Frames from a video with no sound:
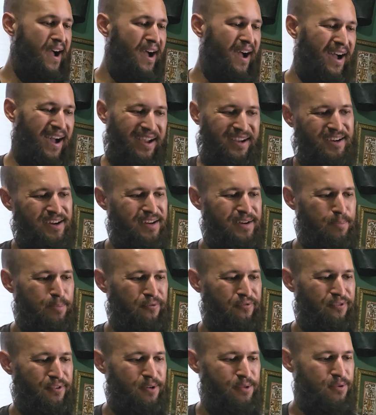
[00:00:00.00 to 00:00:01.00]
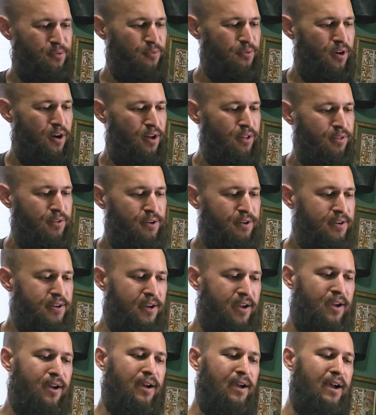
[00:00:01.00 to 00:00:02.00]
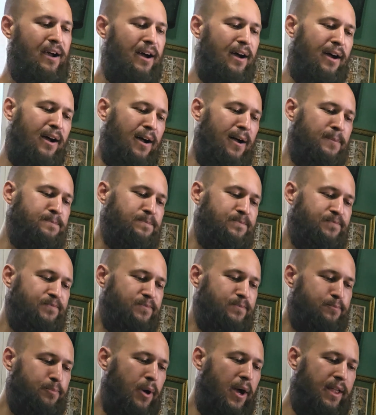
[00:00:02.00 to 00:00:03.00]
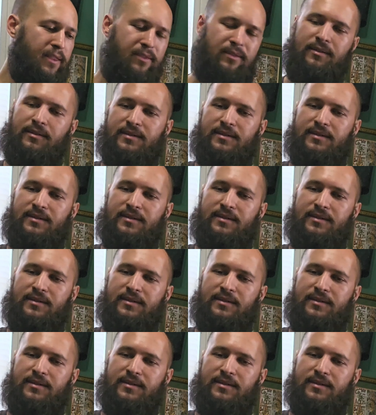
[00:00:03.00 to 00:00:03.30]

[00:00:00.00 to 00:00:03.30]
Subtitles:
I kind of prefer the raw look, but